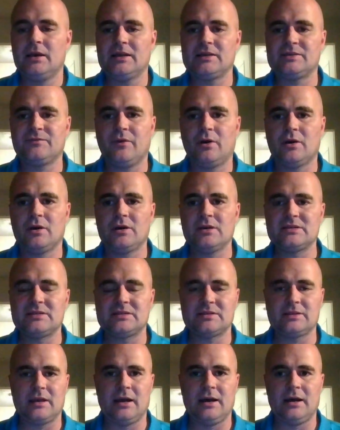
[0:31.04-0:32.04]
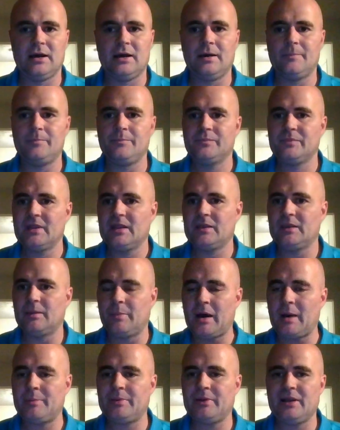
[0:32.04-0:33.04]
As far as the
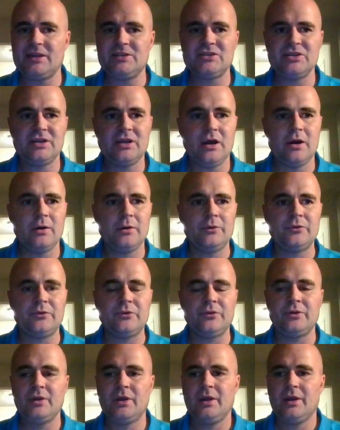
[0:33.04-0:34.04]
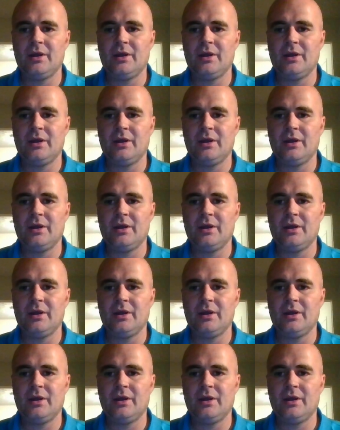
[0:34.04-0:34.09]
population goes,